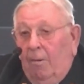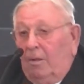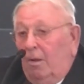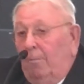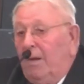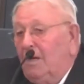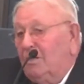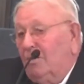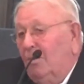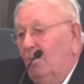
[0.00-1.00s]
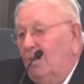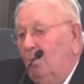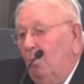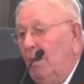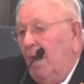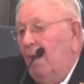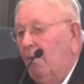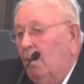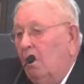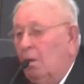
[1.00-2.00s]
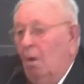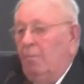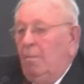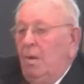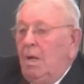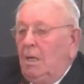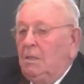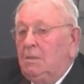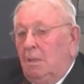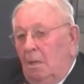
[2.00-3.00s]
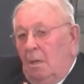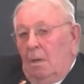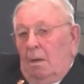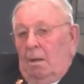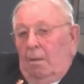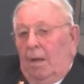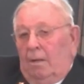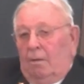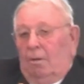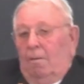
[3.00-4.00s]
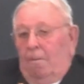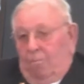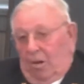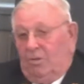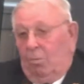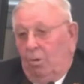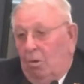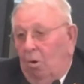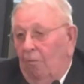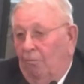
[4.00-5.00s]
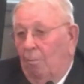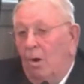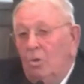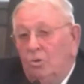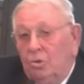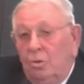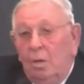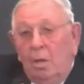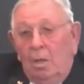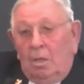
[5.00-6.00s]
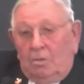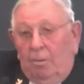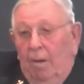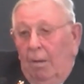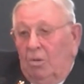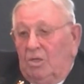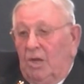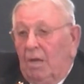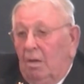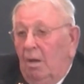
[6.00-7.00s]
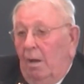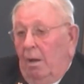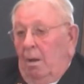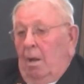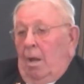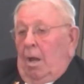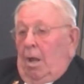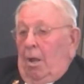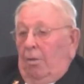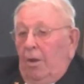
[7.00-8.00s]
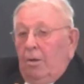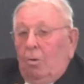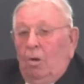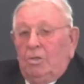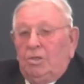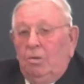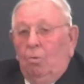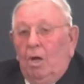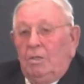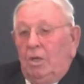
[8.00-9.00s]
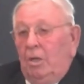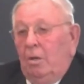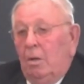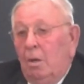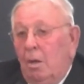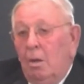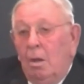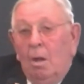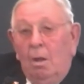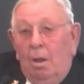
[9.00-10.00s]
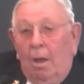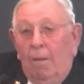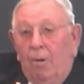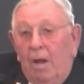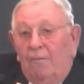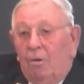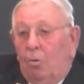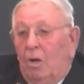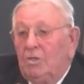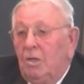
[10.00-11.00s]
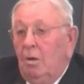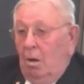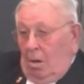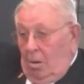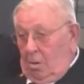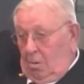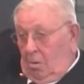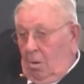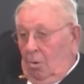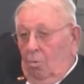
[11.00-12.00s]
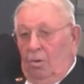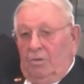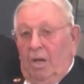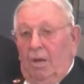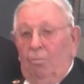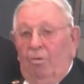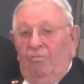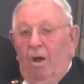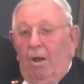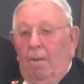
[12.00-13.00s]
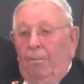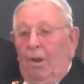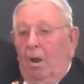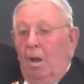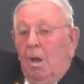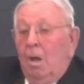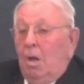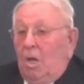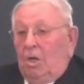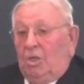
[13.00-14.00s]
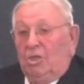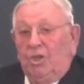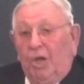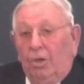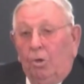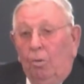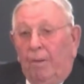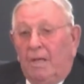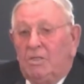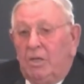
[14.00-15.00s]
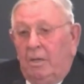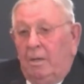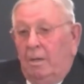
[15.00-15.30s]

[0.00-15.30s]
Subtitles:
But the biggest thing was when we had company meetings that the president would call for a motion, somebody would second it, then the question was, anybody have a question? 40 cam went right up there. Did you get two bids?